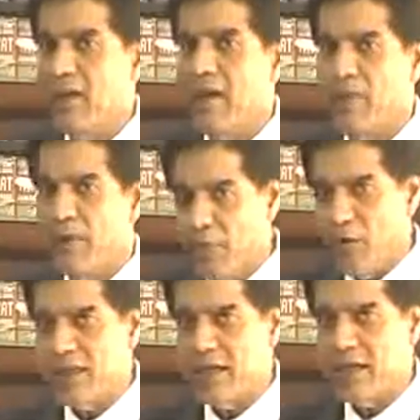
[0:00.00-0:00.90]

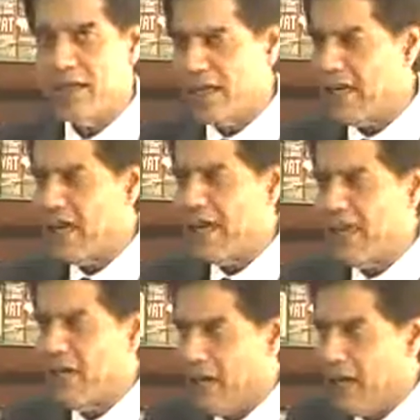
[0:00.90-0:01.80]
propositions, other than that
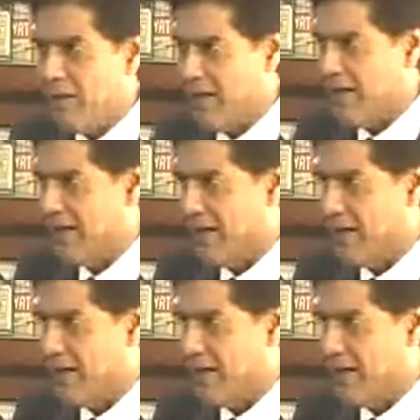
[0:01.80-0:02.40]
1%,